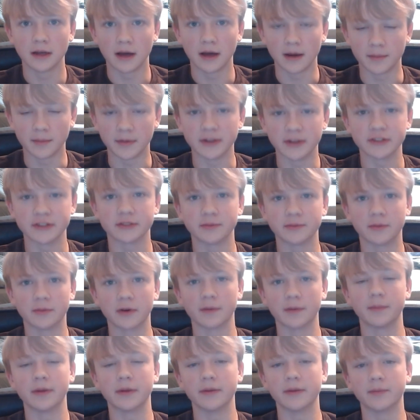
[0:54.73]
a bunch more
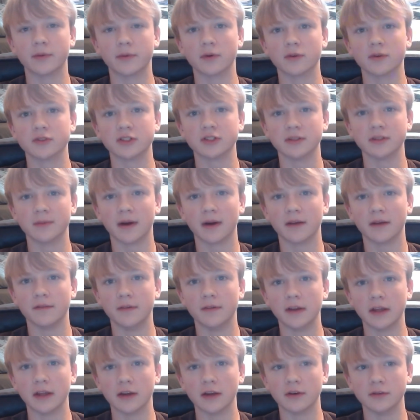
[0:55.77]
people will see my
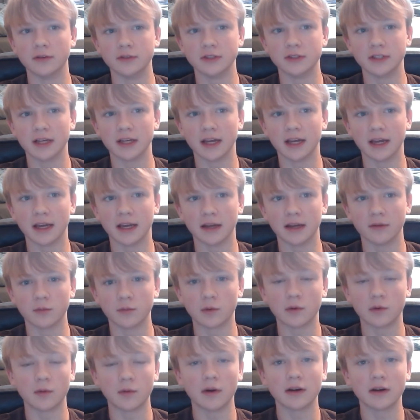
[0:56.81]
videos and
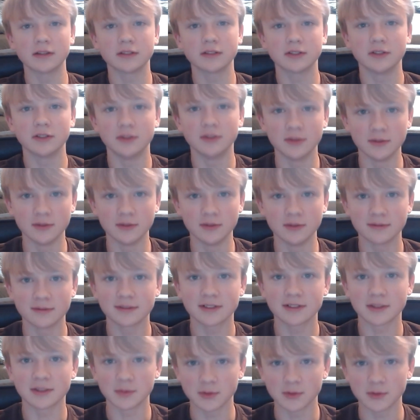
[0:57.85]
will want to
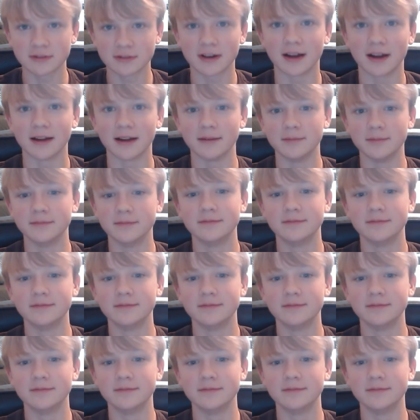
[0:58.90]
subscribe